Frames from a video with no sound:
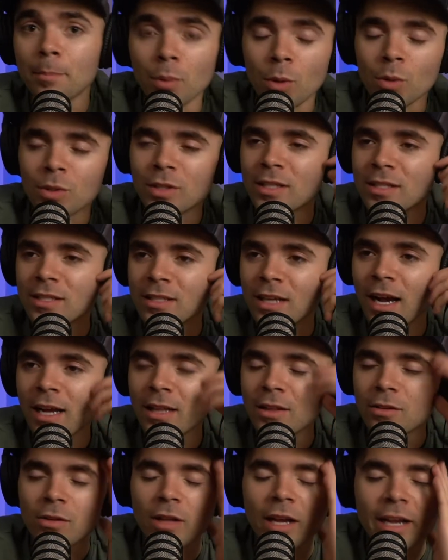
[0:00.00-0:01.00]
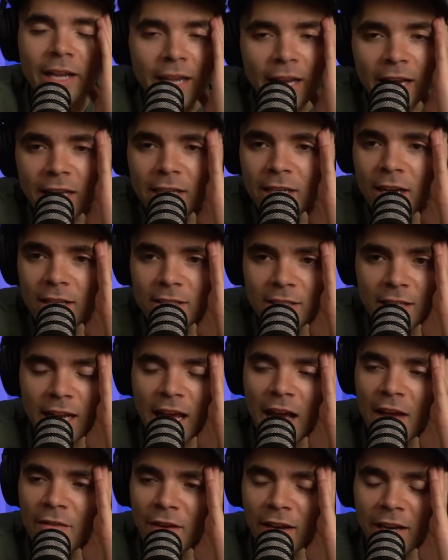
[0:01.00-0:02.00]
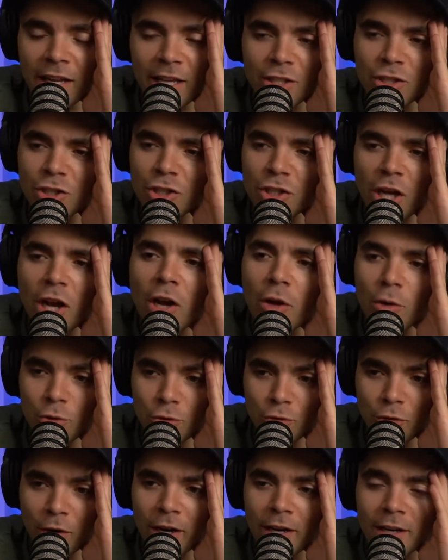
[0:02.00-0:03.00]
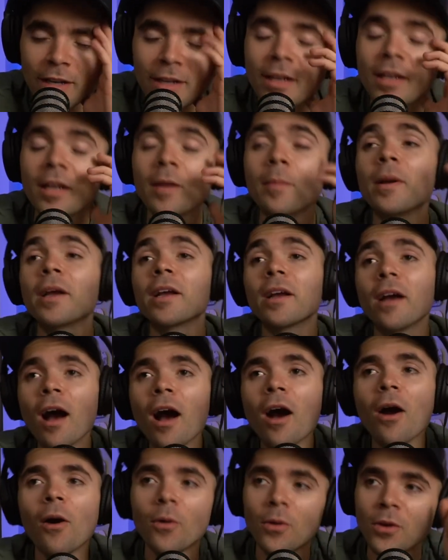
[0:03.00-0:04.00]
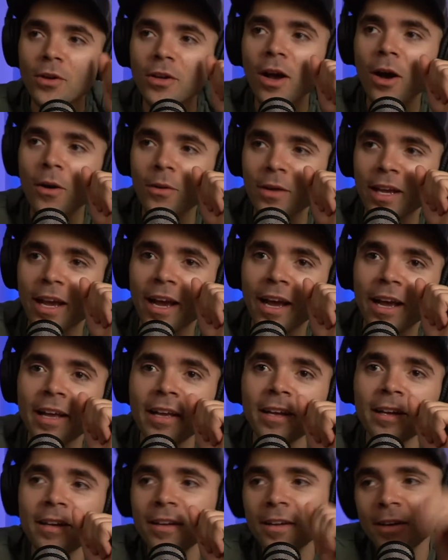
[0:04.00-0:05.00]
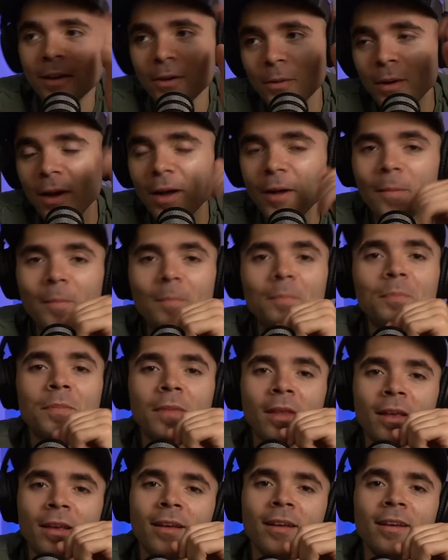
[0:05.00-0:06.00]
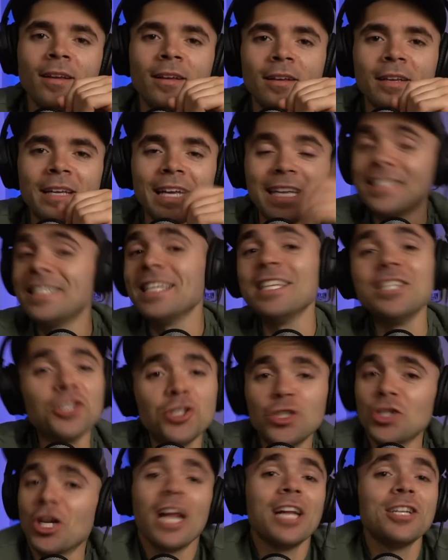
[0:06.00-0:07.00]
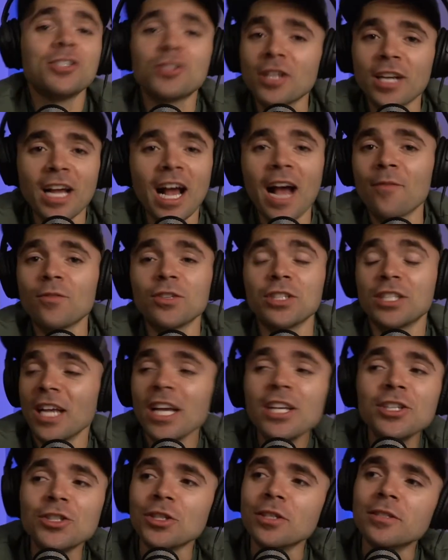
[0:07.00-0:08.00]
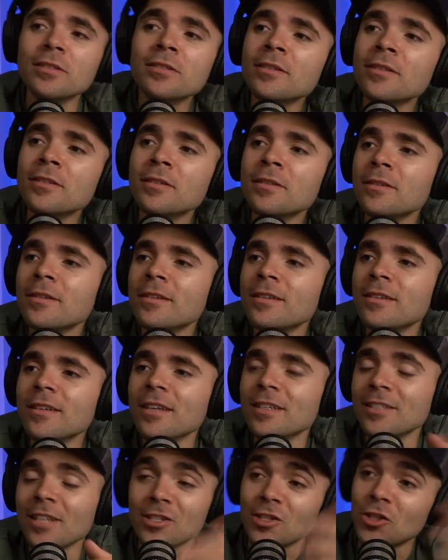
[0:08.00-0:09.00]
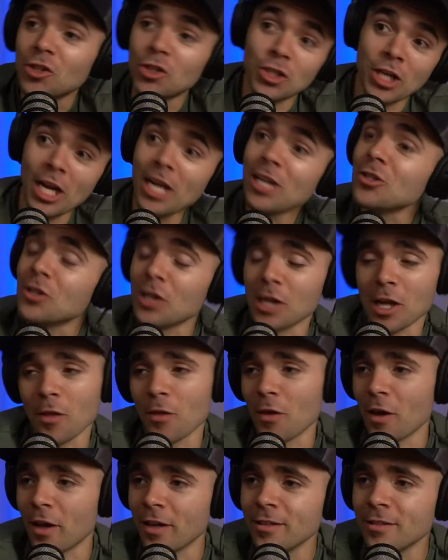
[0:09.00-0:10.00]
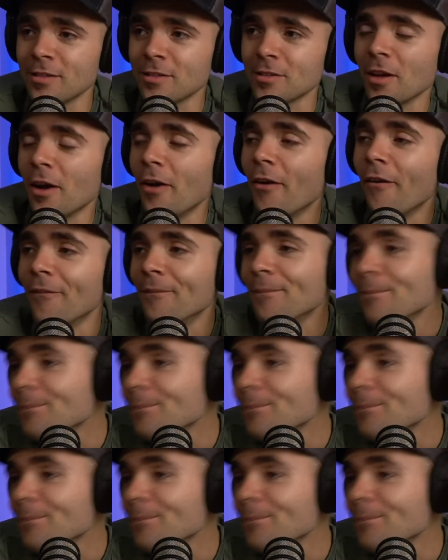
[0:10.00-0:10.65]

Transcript: pulled aside, and they're like, he doesn't have any children. And I'm like, oh, okay. Well, it didn't change the conversation. It doesn't change anything. So,